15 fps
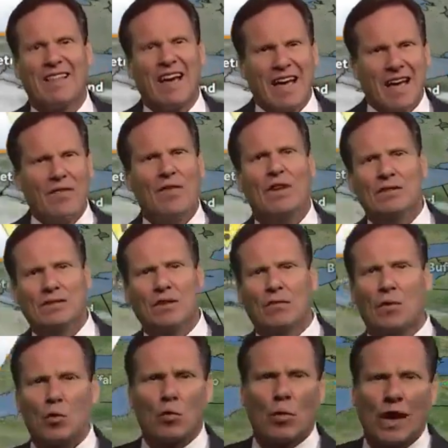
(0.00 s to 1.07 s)
And the heaviest
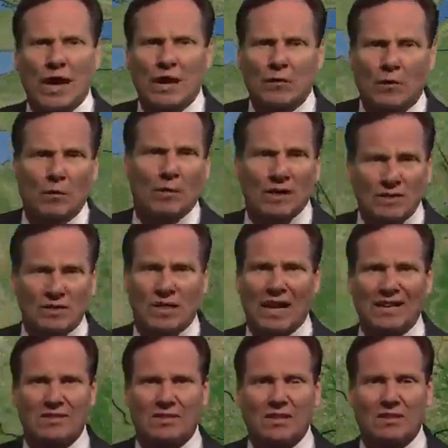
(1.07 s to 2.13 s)
of the rain from this
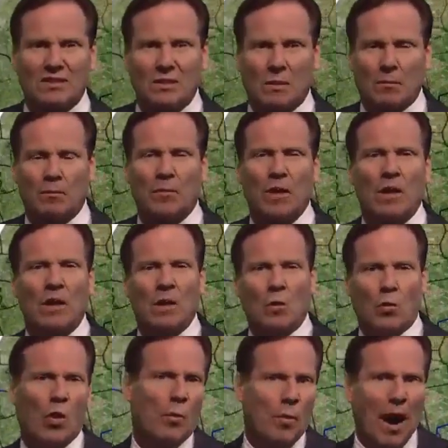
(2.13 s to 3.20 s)
next system
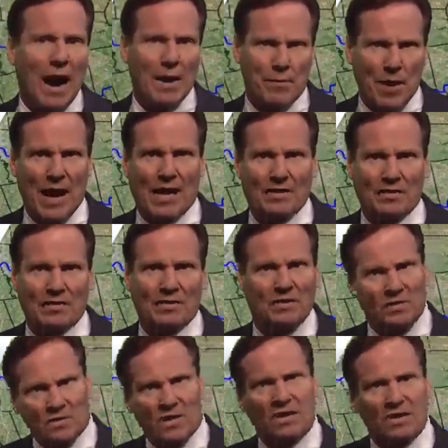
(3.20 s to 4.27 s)
will bypass us.
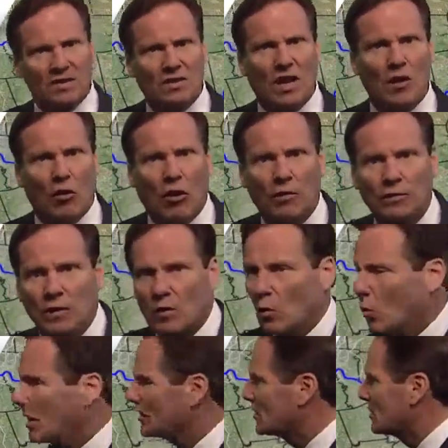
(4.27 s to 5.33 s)
It's going to stay off to the
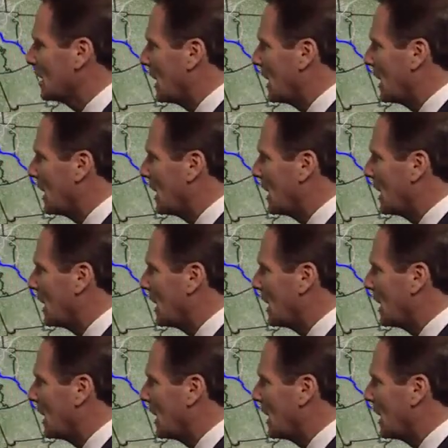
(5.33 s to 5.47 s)
west